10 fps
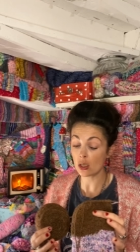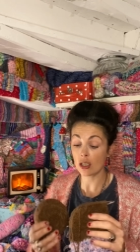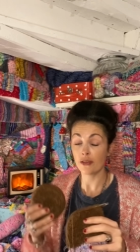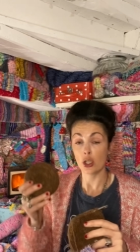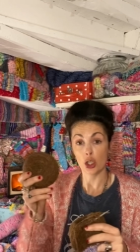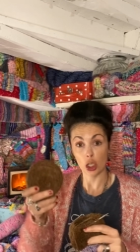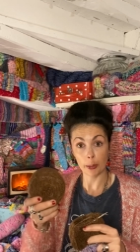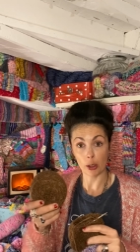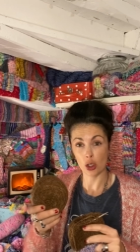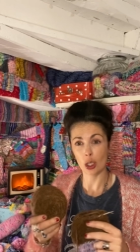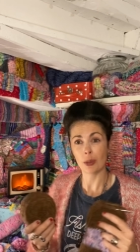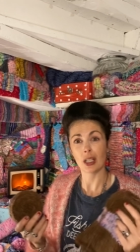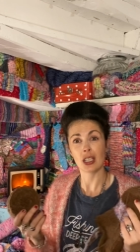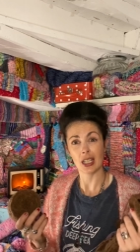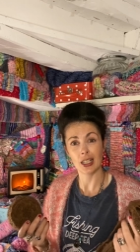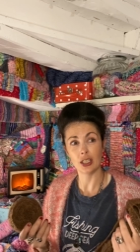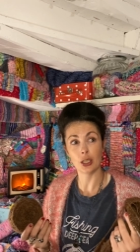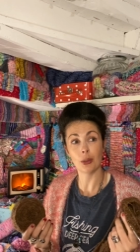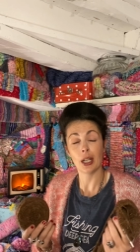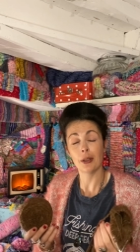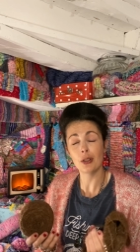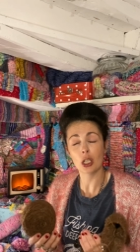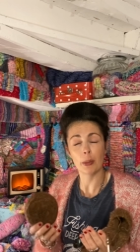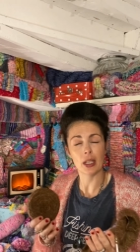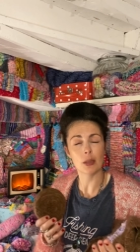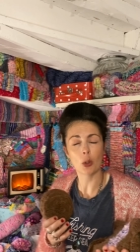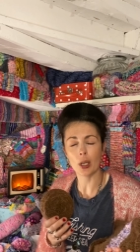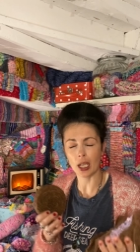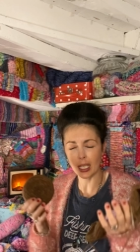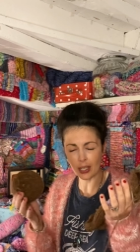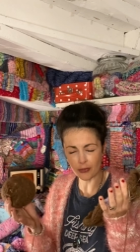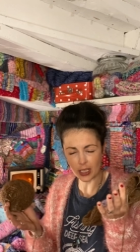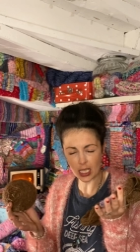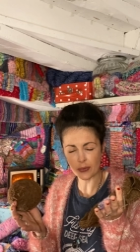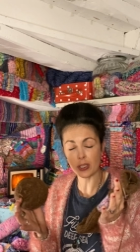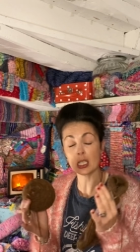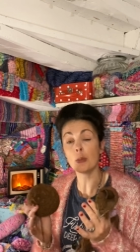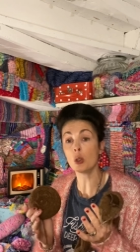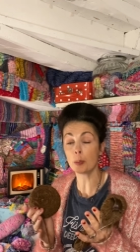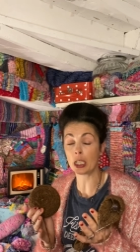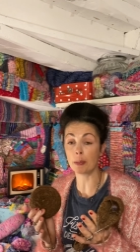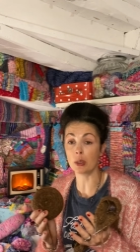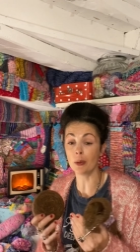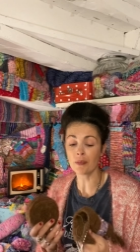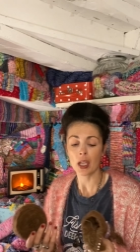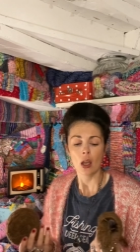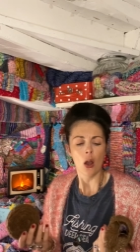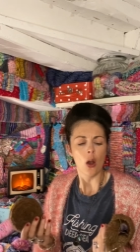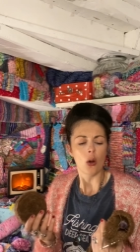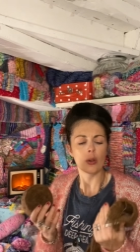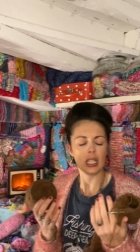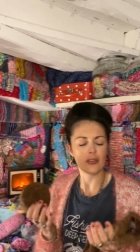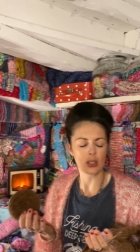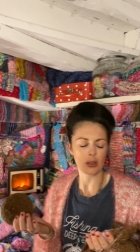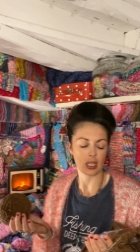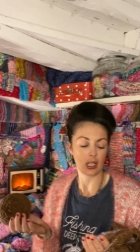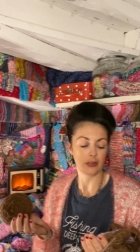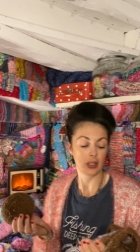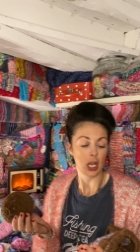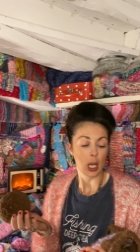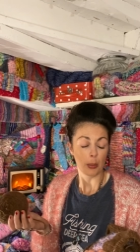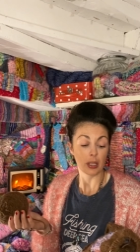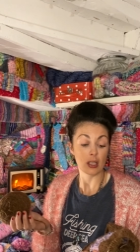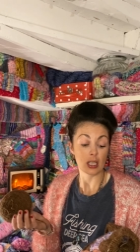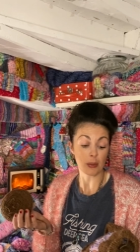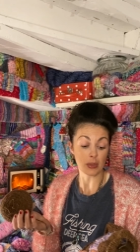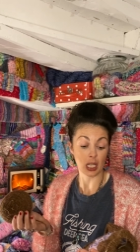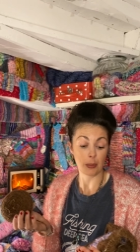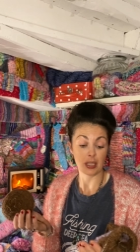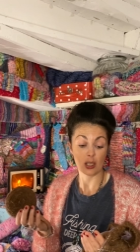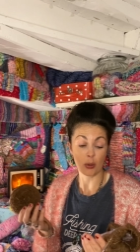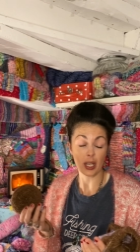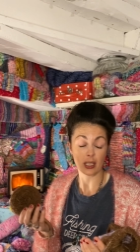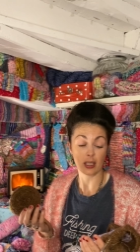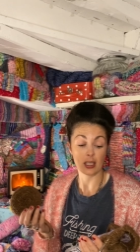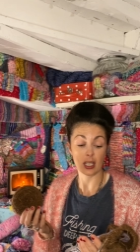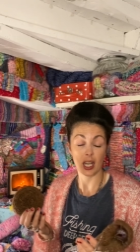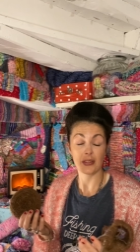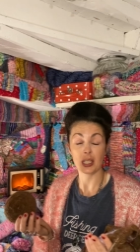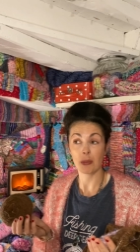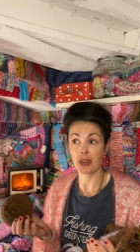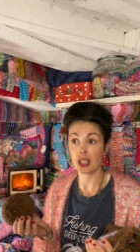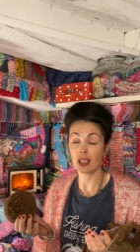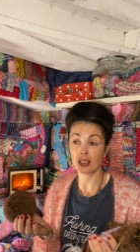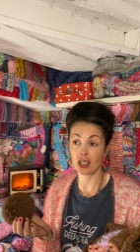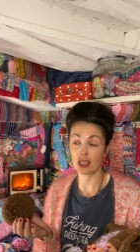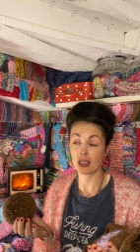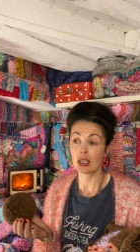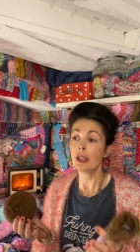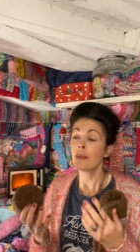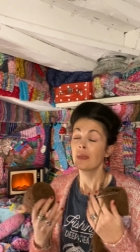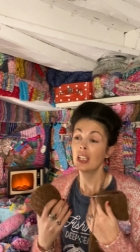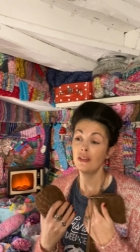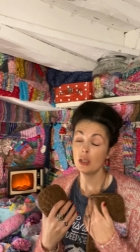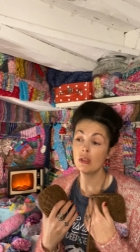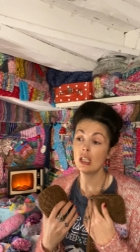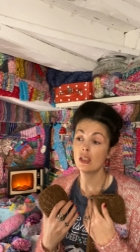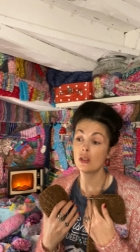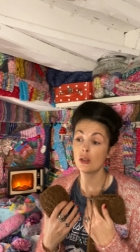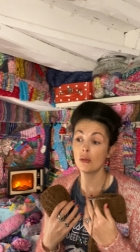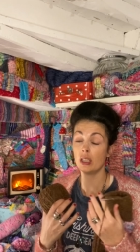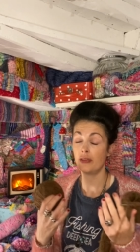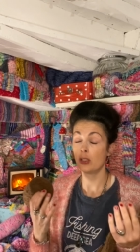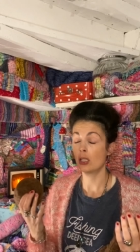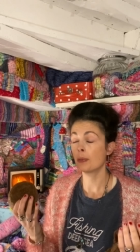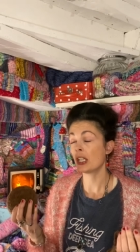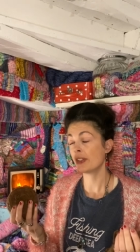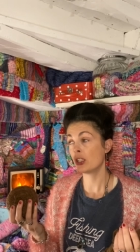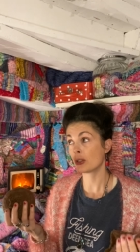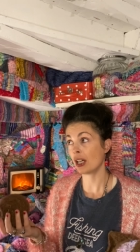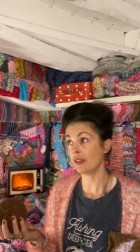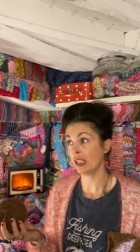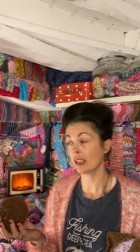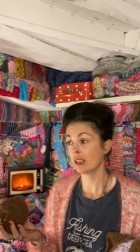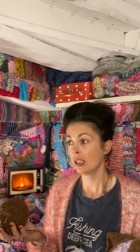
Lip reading: off, show you about tubes, and tell you how you can make some quick gift knits for small people, or even yourself. Because sometimes it's quite nice to have something like this. If you need to do, especially if you're traveling,